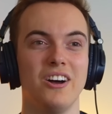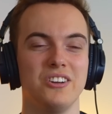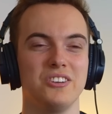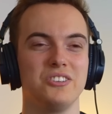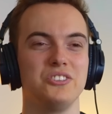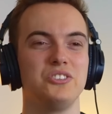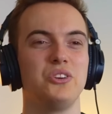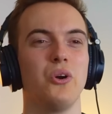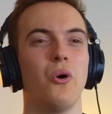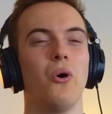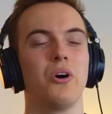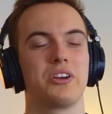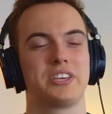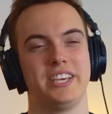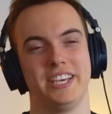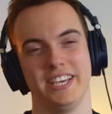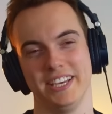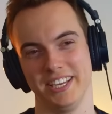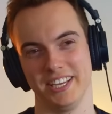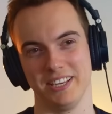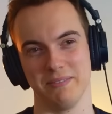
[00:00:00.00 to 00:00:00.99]
You're
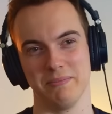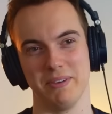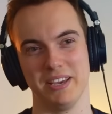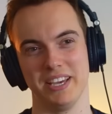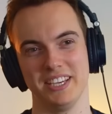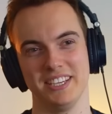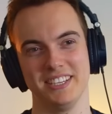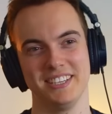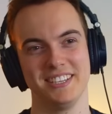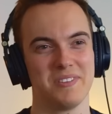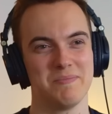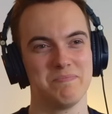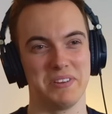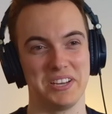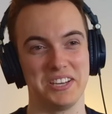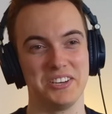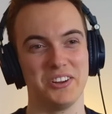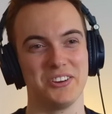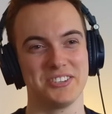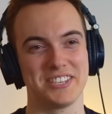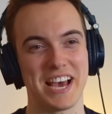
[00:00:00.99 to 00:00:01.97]
kidding me. But
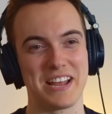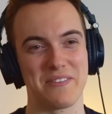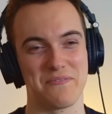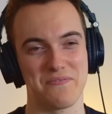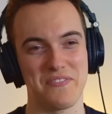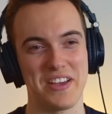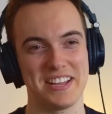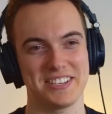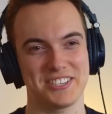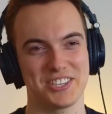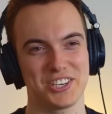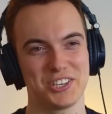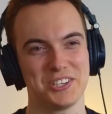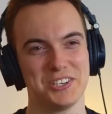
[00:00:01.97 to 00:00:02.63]
he knows how to fetch.